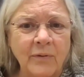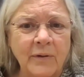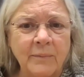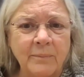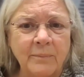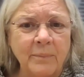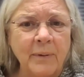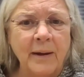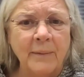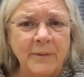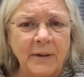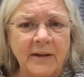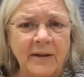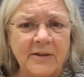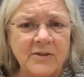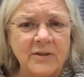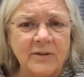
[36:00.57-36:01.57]
the
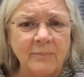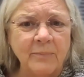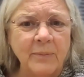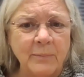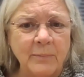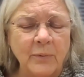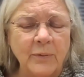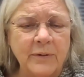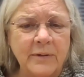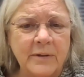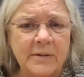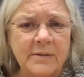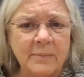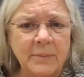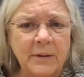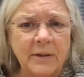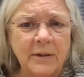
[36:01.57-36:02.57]
population of people with
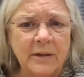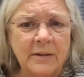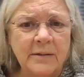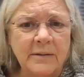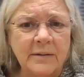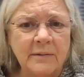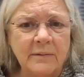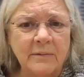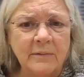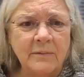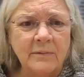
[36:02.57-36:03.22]
disabilities?